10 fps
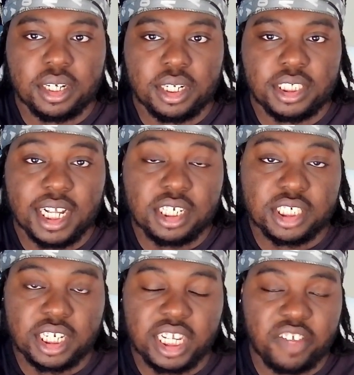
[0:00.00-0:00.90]
challenge
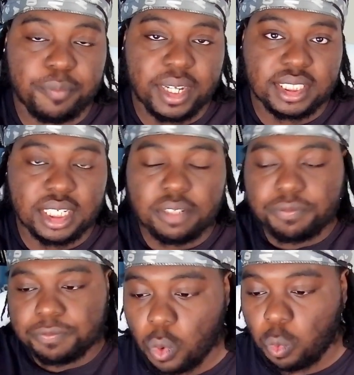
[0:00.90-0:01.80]
that I gave
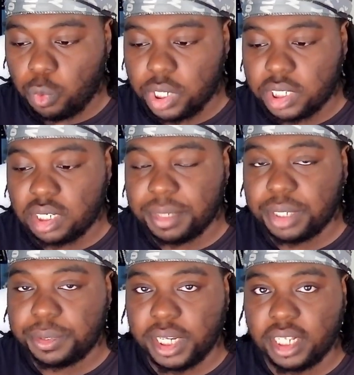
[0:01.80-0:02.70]
myself. We're going to be
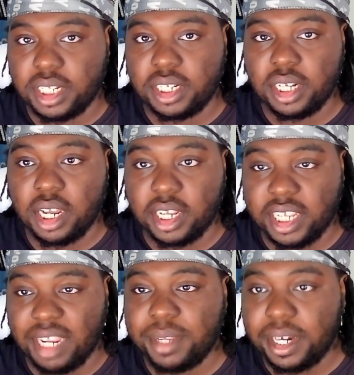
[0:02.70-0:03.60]
creating a
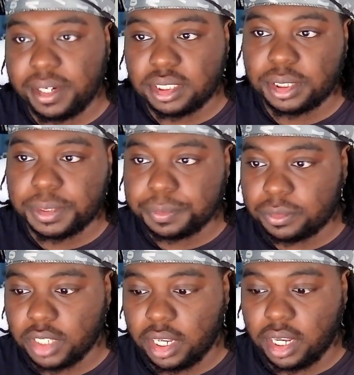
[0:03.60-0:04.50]
game character,
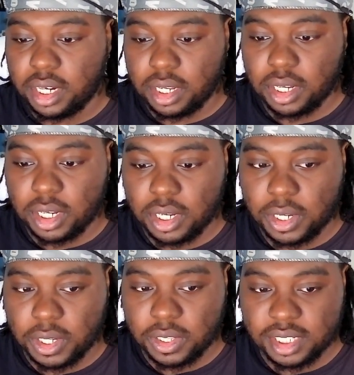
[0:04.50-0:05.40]
and
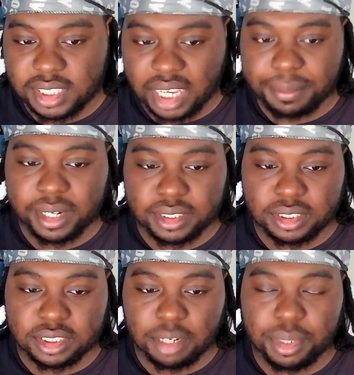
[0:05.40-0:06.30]
this game character is
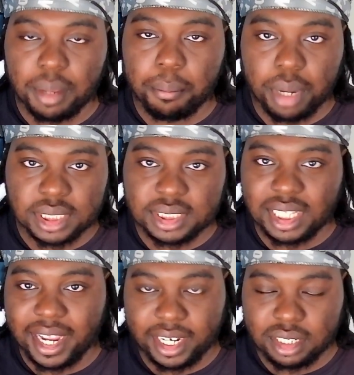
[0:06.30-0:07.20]
going to be a
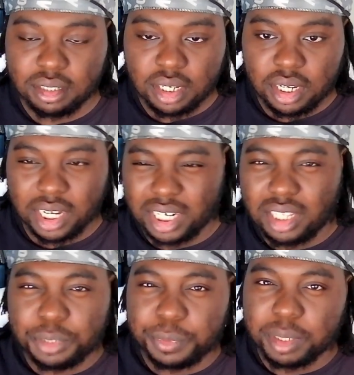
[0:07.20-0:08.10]
boss-like, an
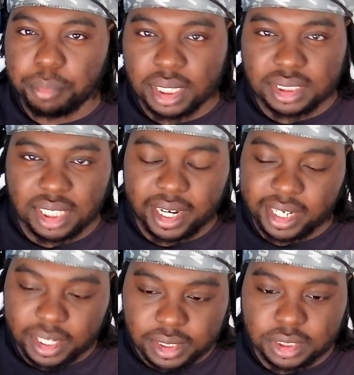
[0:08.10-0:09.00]
Elden Ring boss-like
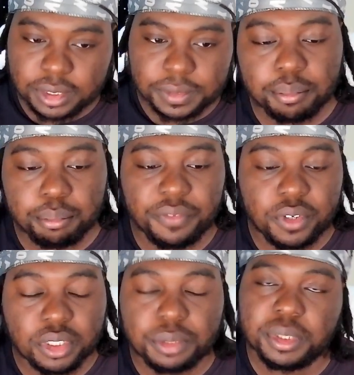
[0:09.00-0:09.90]
character before
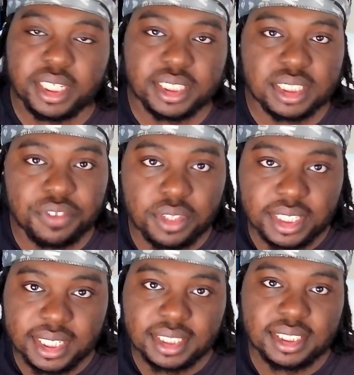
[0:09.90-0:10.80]
the release of the
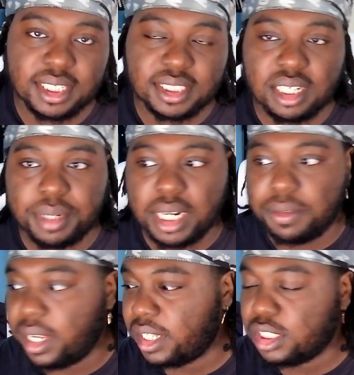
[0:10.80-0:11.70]
DLC that's coming out
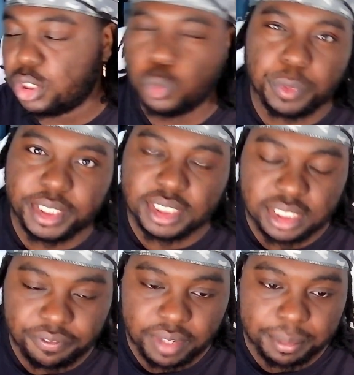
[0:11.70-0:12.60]
like 2 weeks,
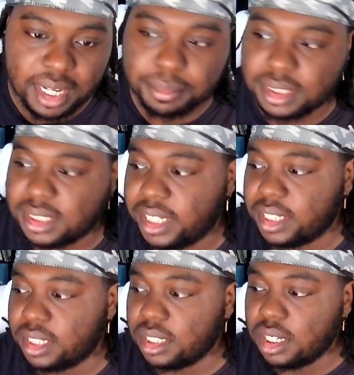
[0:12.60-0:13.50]
if I'm not
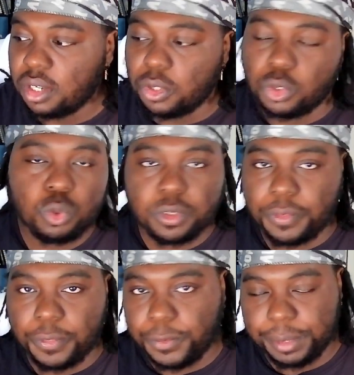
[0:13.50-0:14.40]
mistaken, 2 or
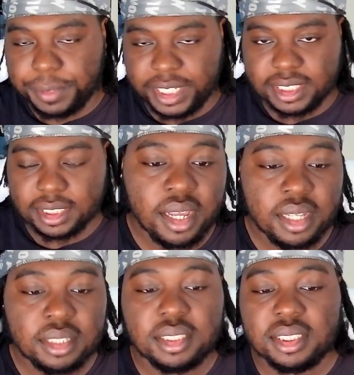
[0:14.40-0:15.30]
3 weeks.
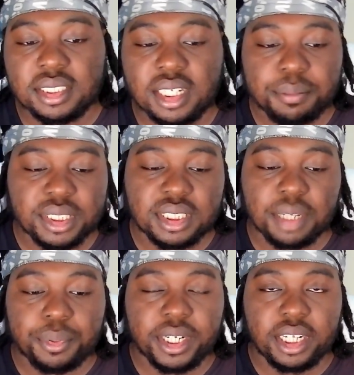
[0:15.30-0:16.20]
This is going to be
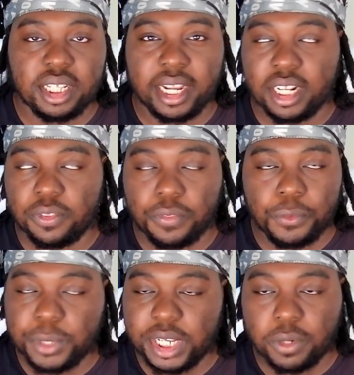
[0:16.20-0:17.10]
separated like in
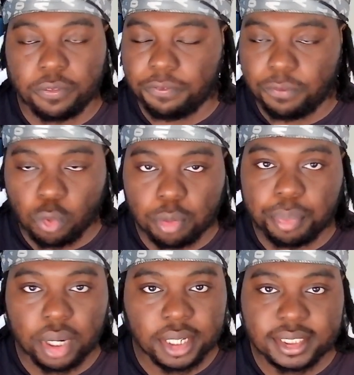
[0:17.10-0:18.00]
3 or 4
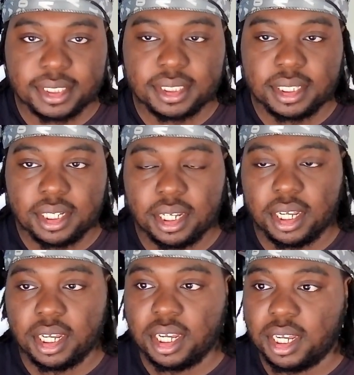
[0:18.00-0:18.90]
parts.
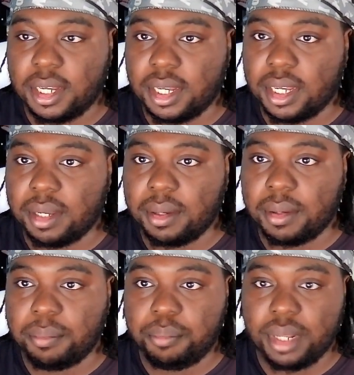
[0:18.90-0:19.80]

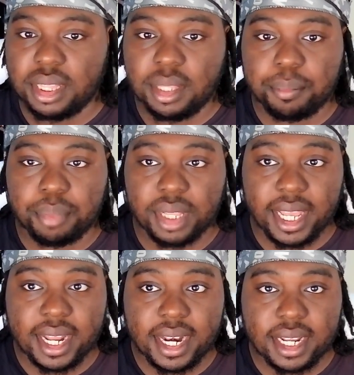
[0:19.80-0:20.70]
But the
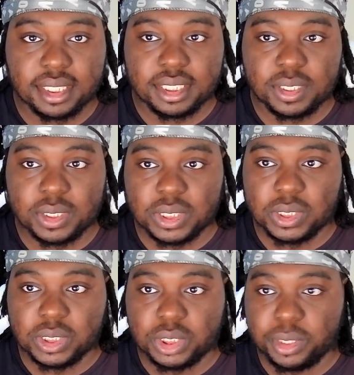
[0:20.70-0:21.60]
plan is
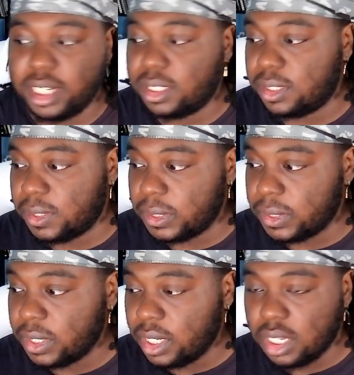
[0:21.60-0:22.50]
to try to
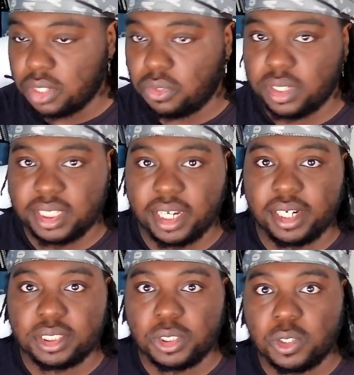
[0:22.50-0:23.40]
do this
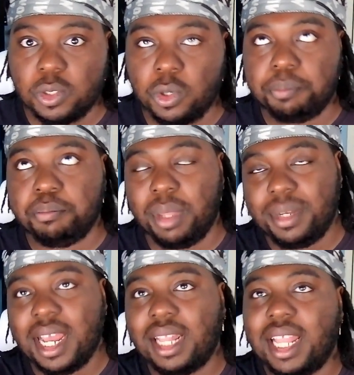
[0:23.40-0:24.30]
character maybe
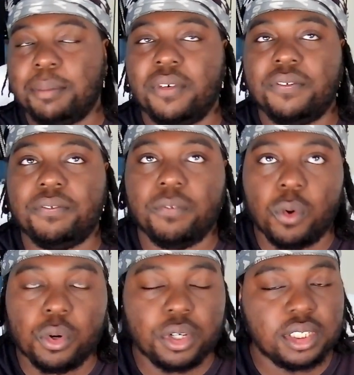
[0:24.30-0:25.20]
not like
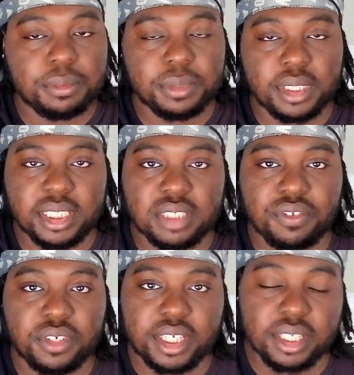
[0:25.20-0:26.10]
before the release of
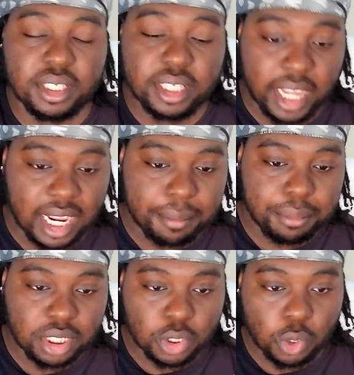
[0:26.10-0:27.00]
the game, but
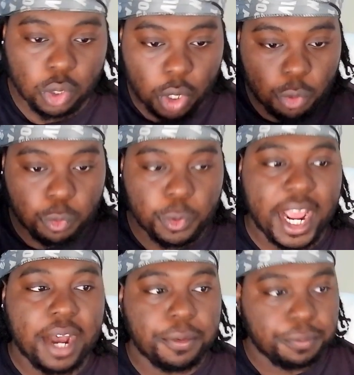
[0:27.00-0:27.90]

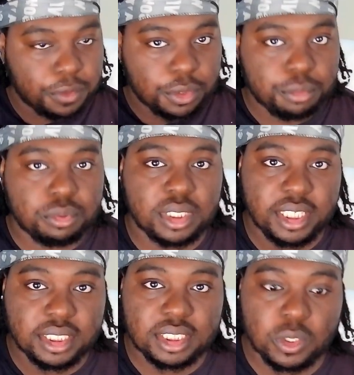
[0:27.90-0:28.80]
around the
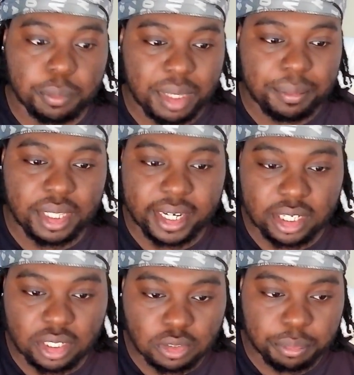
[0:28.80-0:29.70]
release, so maybe like a
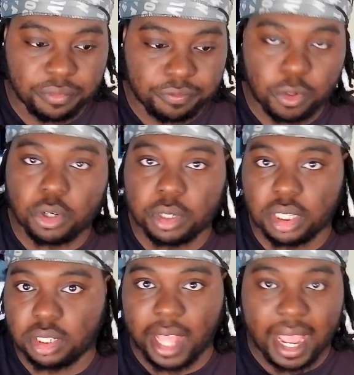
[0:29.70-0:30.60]
little before or a
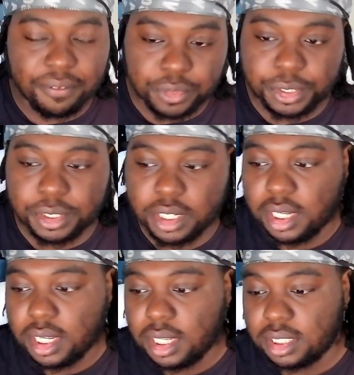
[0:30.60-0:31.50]
little after.
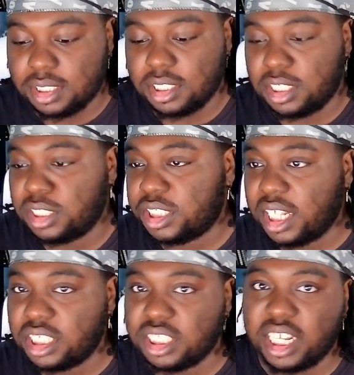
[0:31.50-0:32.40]
This is a little
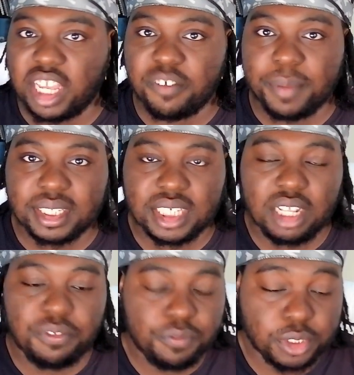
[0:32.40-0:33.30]
challenge that I gave
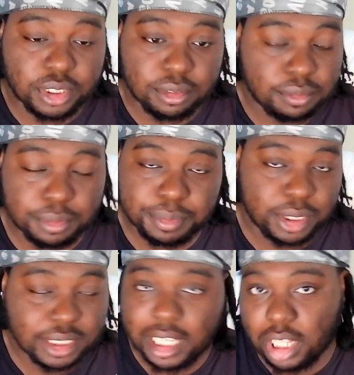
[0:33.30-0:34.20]
myself first
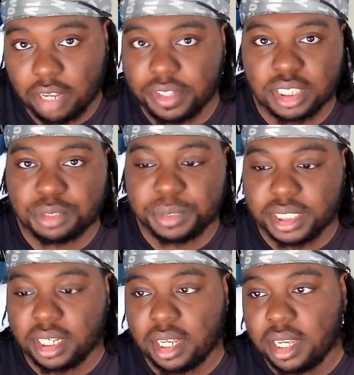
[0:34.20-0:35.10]
because I love Elden Ring,
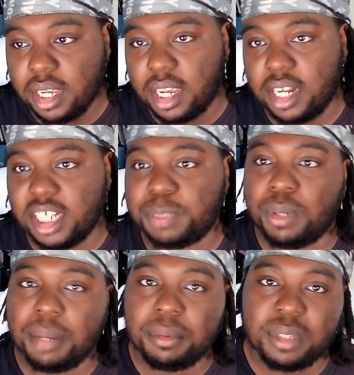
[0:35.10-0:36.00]
and it's
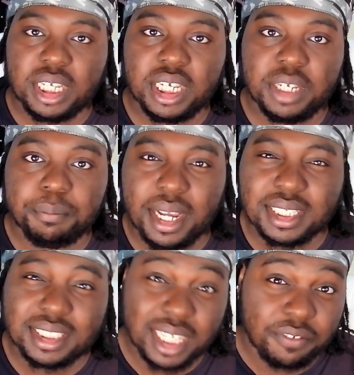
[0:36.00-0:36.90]
probably my
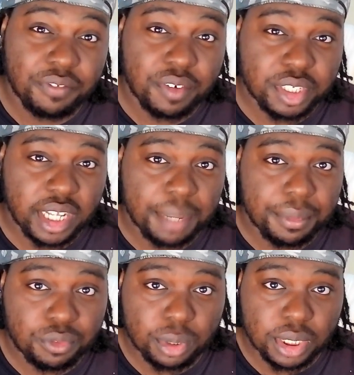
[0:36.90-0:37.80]
second favorite game
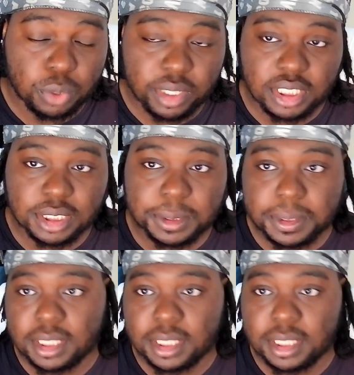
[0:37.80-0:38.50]
of 2022.